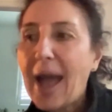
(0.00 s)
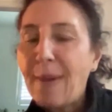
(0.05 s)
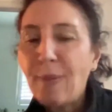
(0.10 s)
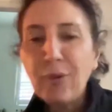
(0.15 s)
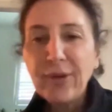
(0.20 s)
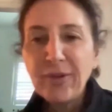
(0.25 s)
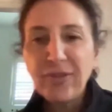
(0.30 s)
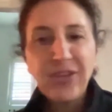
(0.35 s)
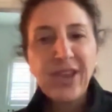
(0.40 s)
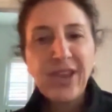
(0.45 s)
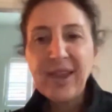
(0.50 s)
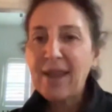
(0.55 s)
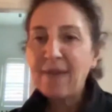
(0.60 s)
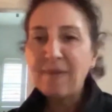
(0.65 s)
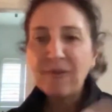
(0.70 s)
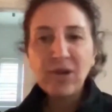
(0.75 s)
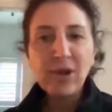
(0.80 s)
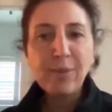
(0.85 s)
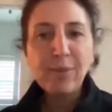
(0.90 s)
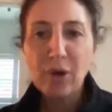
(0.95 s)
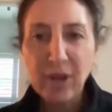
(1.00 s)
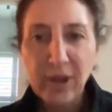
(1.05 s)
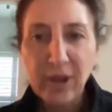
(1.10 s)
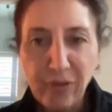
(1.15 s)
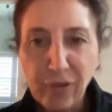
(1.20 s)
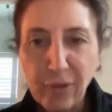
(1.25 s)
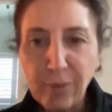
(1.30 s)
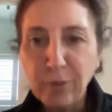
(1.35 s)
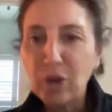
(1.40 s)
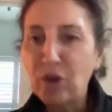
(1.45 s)
We've seen everybody
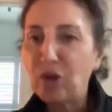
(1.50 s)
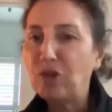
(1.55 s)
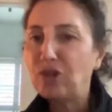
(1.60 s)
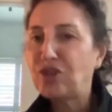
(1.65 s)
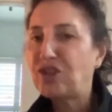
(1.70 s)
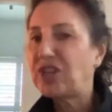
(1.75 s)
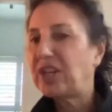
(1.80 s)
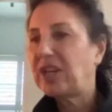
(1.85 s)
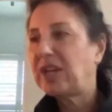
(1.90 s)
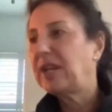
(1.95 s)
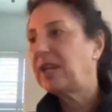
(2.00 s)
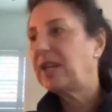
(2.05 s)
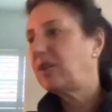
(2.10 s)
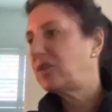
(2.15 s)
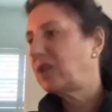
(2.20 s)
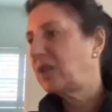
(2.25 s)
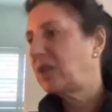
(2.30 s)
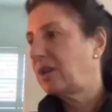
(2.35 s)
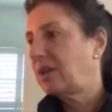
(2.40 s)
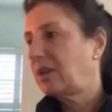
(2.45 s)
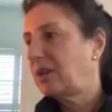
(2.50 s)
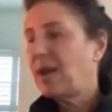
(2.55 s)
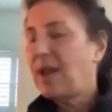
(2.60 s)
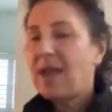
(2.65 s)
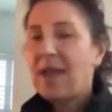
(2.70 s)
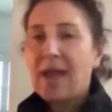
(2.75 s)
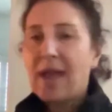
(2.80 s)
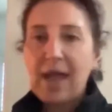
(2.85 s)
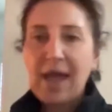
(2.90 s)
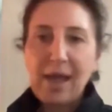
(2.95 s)
from Gucci to
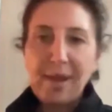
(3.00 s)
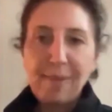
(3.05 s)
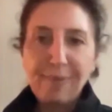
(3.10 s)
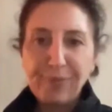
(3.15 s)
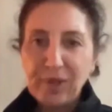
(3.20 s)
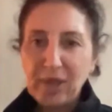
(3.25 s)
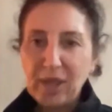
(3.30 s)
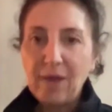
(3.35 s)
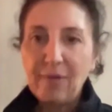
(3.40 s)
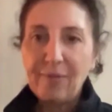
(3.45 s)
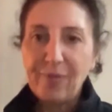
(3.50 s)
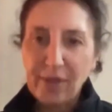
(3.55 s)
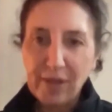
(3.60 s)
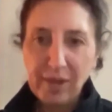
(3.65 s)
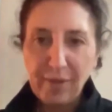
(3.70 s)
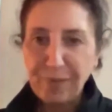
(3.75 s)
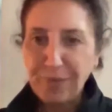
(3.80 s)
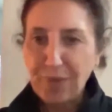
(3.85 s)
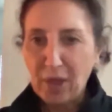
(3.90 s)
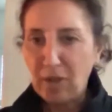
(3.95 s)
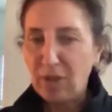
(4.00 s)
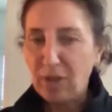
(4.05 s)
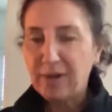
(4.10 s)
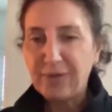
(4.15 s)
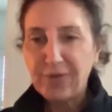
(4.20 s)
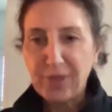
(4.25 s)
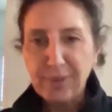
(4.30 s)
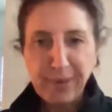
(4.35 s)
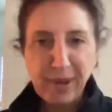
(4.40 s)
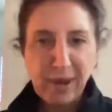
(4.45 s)
a lot
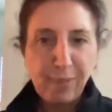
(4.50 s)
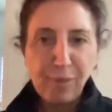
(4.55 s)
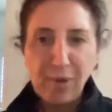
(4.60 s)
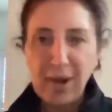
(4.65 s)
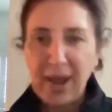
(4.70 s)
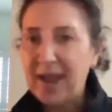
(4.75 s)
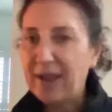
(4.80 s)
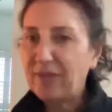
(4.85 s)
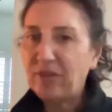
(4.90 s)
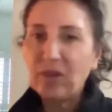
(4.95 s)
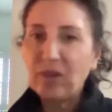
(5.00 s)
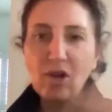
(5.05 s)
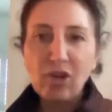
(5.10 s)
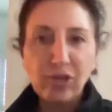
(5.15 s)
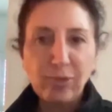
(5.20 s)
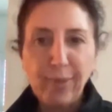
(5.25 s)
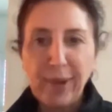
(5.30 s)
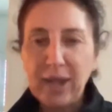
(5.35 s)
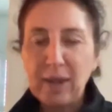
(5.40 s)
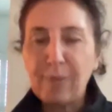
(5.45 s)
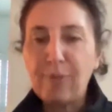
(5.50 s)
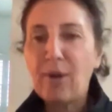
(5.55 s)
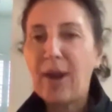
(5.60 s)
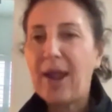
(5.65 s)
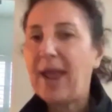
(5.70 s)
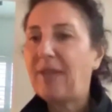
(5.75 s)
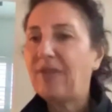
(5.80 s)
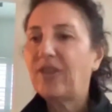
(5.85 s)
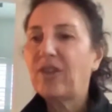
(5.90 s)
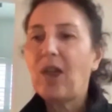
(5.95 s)
of the big brands, the cosmetic
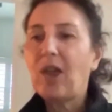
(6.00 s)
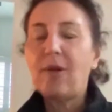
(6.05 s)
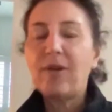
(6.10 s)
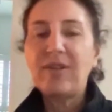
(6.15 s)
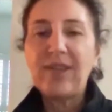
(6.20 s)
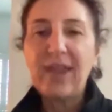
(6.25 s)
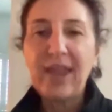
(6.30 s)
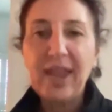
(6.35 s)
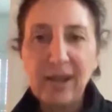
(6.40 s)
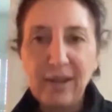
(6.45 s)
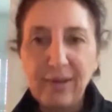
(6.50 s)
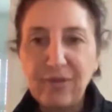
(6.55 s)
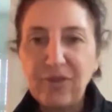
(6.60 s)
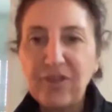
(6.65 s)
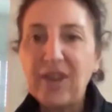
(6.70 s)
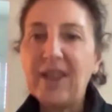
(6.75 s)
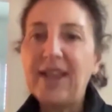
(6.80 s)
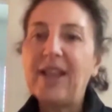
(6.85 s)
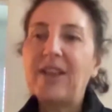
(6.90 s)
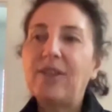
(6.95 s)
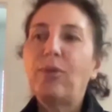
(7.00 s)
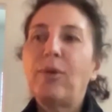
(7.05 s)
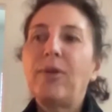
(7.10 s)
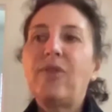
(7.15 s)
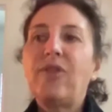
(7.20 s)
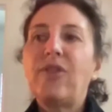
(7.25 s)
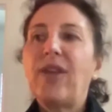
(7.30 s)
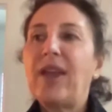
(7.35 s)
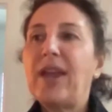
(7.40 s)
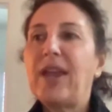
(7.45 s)
brands, go into NFTs. We've
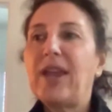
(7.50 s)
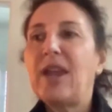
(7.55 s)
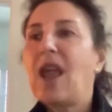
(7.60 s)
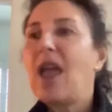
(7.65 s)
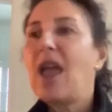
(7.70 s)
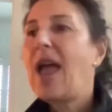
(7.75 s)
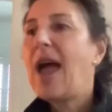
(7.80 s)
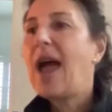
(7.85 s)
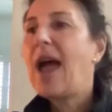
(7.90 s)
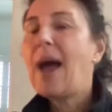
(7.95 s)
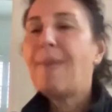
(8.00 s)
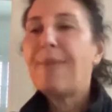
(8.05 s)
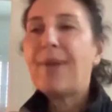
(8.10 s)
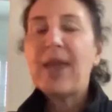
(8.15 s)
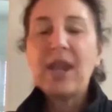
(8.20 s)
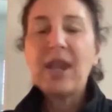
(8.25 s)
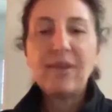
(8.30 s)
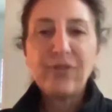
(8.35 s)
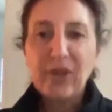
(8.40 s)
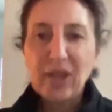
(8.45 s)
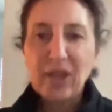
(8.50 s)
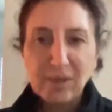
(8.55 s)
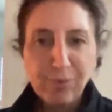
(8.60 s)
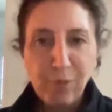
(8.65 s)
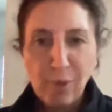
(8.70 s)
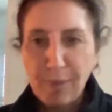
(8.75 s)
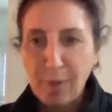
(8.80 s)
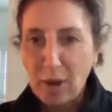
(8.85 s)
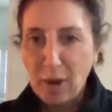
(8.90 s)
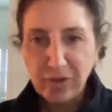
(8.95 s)
seen NFTs
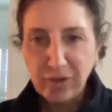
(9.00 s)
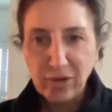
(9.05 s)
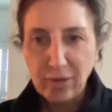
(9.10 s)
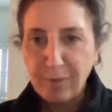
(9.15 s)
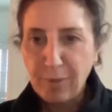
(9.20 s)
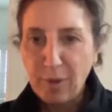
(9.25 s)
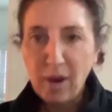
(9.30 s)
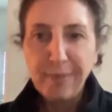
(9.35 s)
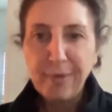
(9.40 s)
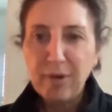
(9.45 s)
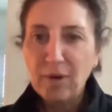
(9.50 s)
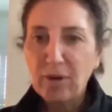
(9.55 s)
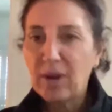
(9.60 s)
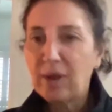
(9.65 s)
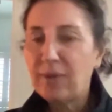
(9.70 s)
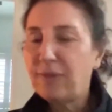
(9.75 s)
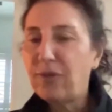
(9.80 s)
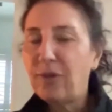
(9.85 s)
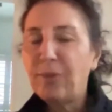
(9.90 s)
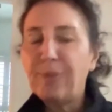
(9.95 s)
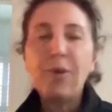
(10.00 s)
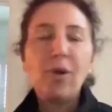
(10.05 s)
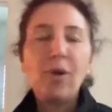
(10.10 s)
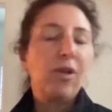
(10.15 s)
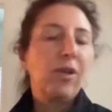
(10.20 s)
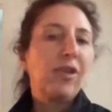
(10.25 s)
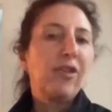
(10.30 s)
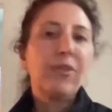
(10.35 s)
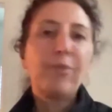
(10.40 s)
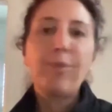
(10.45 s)
promoted by American
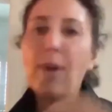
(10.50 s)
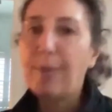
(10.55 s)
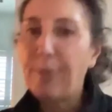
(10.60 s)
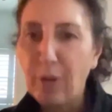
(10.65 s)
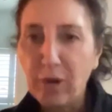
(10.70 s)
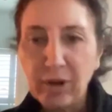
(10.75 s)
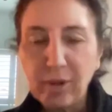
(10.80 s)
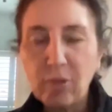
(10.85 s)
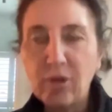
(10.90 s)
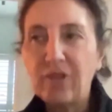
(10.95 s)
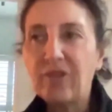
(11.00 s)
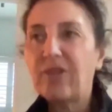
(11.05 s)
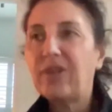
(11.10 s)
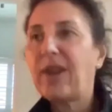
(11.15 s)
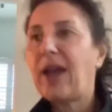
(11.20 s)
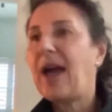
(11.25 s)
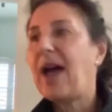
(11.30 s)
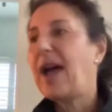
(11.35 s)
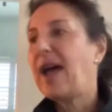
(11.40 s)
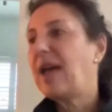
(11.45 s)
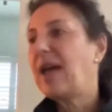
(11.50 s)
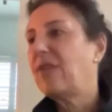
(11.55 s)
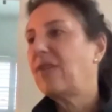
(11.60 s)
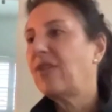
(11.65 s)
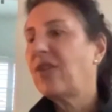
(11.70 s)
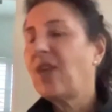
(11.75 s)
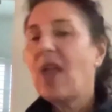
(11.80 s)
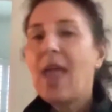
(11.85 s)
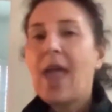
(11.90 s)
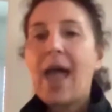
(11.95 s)
footballers, by Bollywood
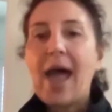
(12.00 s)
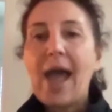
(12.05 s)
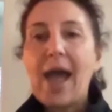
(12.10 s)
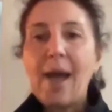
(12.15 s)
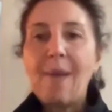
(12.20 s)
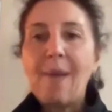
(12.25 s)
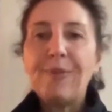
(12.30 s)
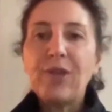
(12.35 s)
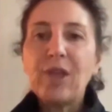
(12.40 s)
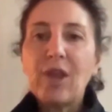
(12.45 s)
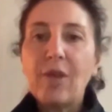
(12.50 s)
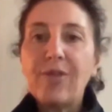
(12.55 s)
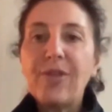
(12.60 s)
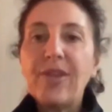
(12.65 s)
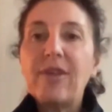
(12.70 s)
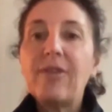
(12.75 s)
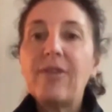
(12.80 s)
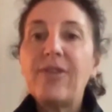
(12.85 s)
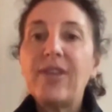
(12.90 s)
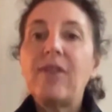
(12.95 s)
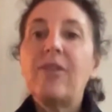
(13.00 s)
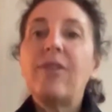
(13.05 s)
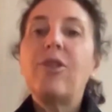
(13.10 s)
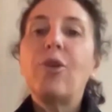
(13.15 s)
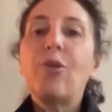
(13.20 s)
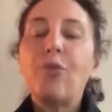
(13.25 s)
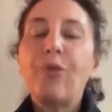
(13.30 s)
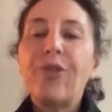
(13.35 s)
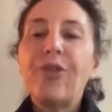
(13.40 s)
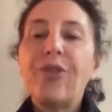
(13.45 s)
stars.
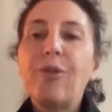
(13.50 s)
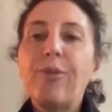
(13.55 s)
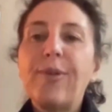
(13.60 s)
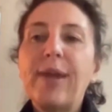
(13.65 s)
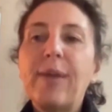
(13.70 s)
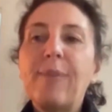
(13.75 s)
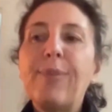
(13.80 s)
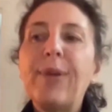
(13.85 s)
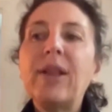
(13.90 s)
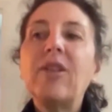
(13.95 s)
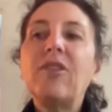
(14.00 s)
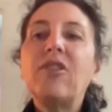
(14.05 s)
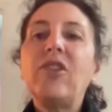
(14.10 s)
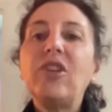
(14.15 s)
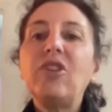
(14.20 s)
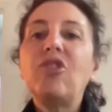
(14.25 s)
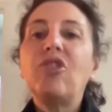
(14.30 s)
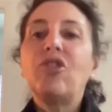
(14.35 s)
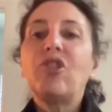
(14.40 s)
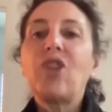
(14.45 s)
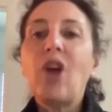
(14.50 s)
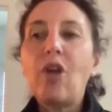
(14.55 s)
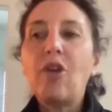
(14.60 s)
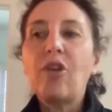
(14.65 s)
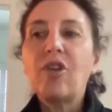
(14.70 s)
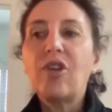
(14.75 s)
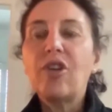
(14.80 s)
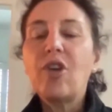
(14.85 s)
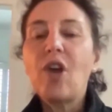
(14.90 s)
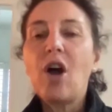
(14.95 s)
The ability to
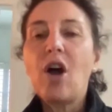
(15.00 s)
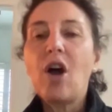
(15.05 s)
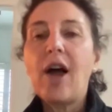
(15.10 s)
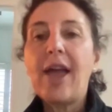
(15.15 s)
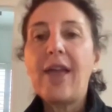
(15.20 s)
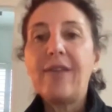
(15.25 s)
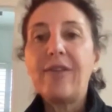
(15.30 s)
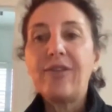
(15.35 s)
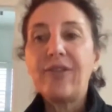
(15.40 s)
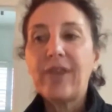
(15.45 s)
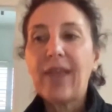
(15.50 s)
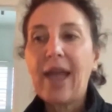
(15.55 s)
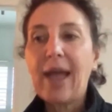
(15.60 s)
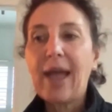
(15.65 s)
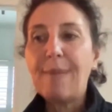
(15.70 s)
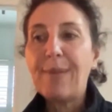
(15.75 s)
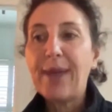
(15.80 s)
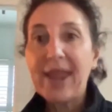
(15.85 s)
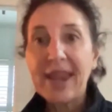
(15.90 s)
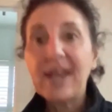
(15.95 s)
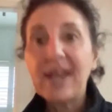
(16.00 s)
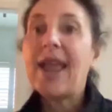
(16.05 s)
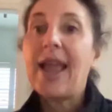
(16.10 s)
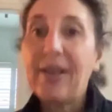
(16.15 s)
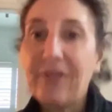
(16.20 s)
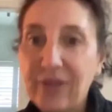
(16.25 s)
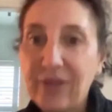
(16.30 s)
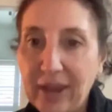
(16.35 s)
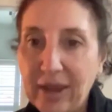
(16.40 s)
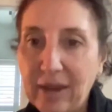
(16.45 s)
tokenize any
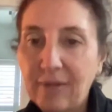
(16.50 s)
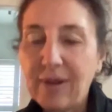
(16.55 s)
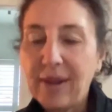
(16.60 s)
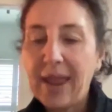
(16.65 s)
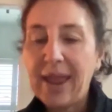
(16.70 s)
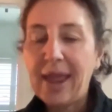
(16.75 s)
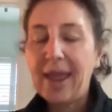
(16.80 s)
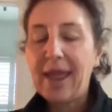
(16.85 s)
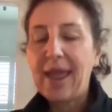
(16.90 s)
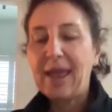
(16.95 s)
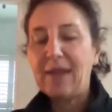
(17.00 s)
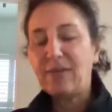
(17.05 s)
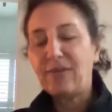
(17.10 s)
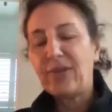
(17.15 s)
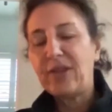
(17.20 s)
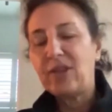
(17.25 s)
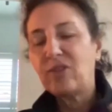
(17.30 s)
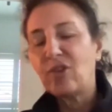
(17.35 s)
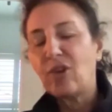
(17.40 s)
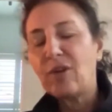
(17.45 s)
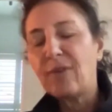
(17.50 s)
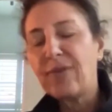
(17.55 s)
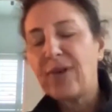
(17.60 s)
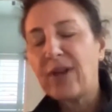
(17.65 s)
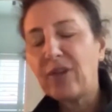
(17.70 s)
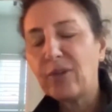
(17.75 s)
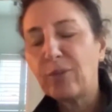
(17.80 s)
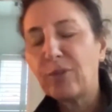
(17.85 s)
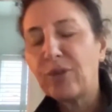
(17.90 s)
asset, and there's non-fungible.